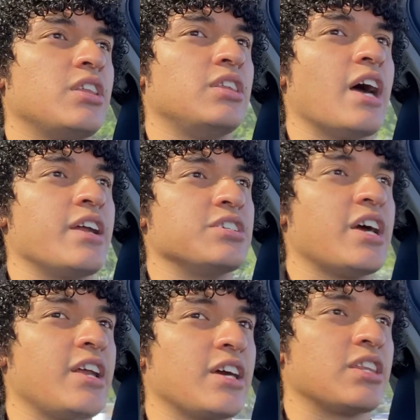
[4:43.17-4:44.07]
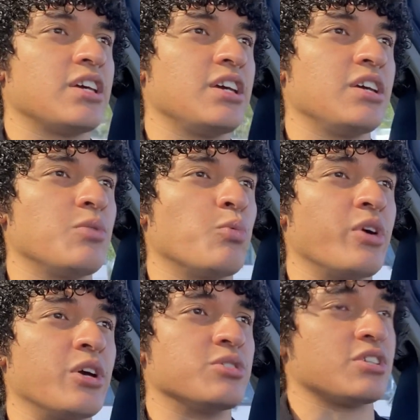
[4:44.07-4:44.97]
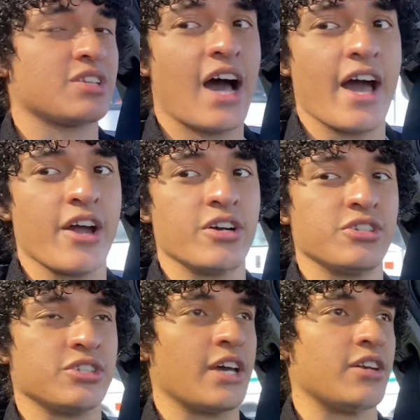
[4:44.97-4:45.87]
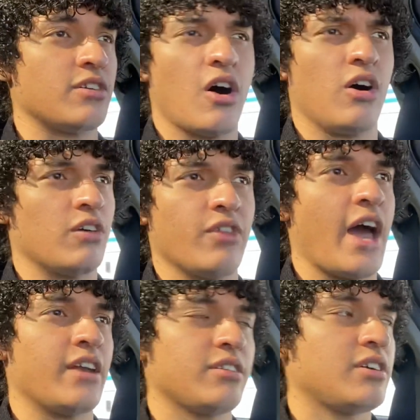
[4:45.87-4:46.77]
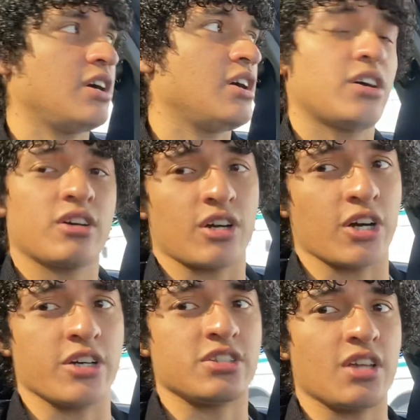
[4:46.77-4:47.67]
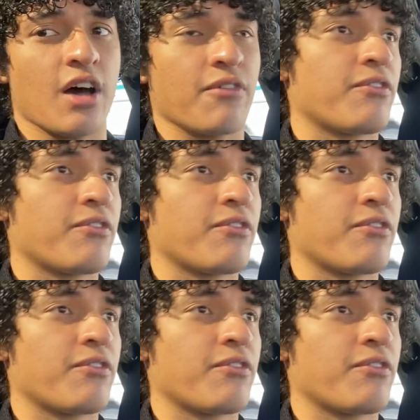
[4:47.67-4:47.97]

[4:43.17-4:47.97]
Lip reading: that is hitting the wheels and tires and all of that good stuff.